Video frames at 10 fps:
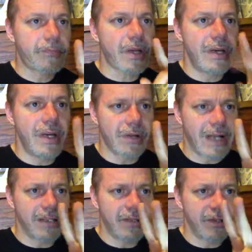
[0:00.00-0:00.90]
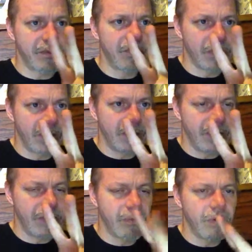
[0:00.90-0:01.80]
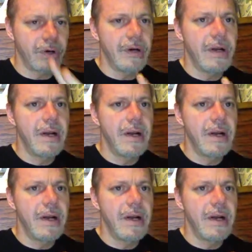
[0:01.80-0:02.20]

Neoclassicism, really, really important.